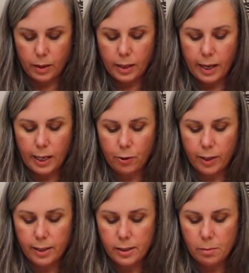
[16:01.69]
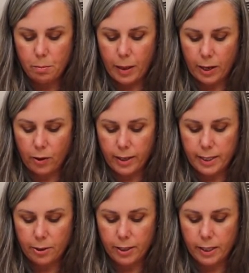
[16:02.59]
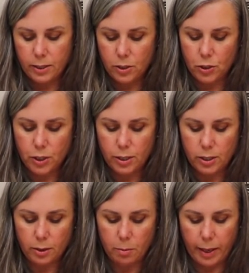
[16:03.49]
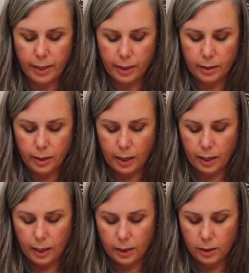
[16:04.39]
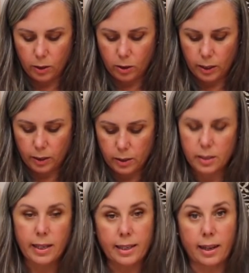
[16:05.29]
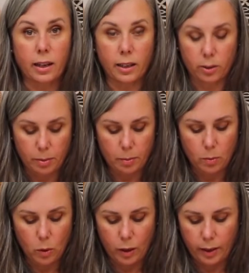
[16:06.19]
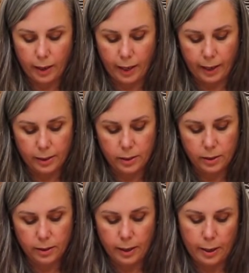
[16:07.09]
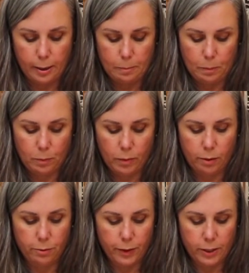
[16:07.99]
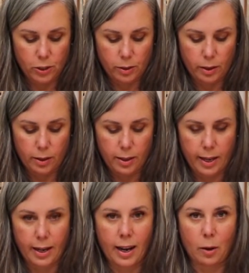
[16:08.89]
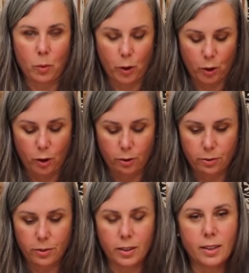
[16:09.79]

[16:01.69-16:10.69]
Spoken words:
colouring in some background areas just to make it stand out a little bit more and finish that artwork off.